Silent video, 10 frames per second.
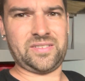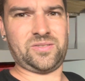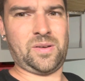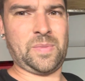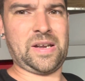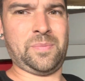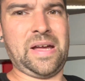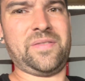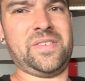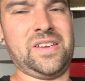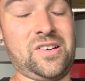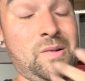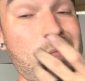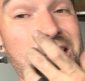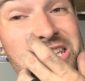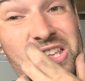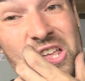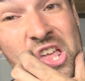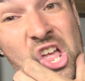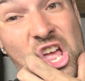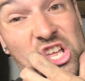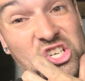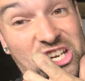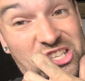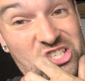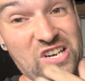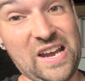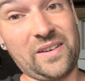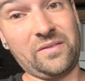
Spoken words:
So I'm about to check the jack.